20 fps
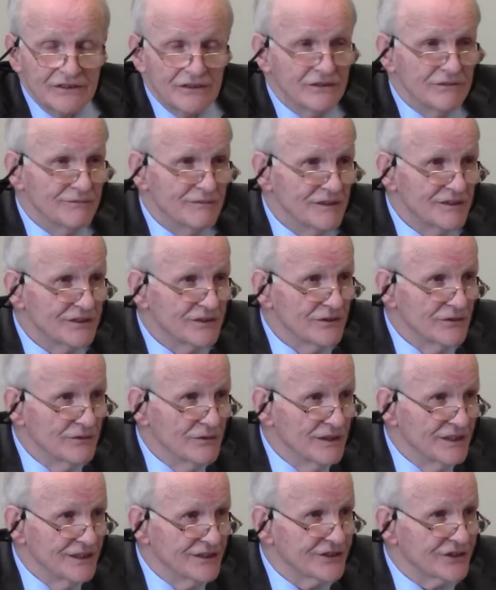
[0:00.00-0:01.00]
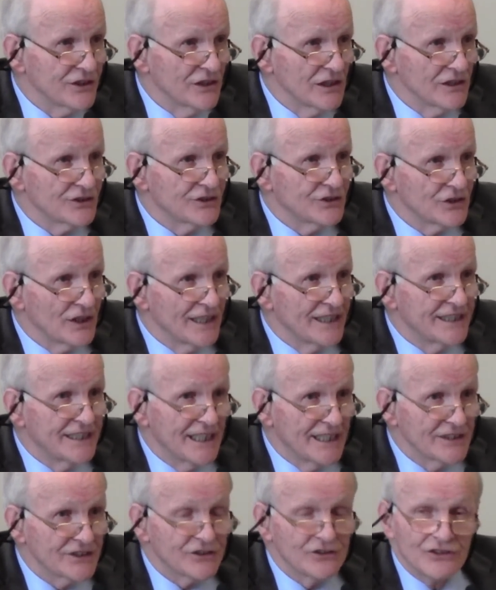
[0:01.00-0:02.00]
to install dry
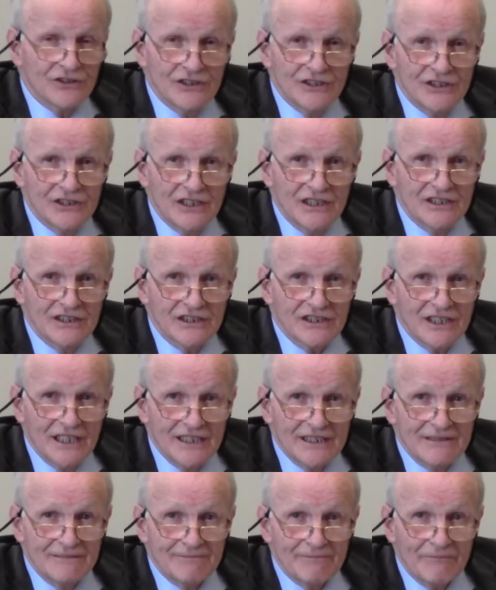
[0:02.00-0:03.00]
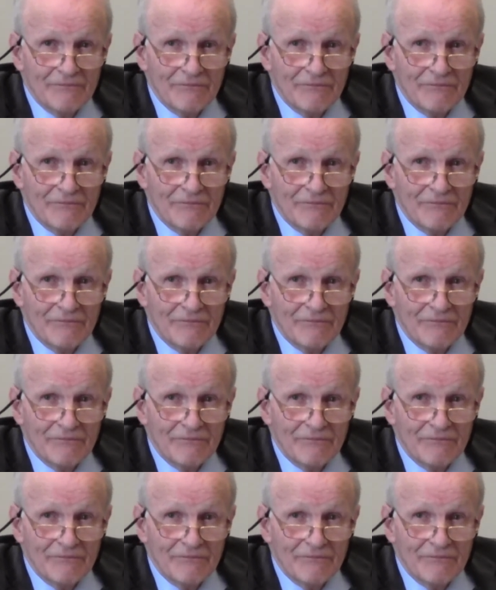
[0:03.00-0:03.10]
cast storage on site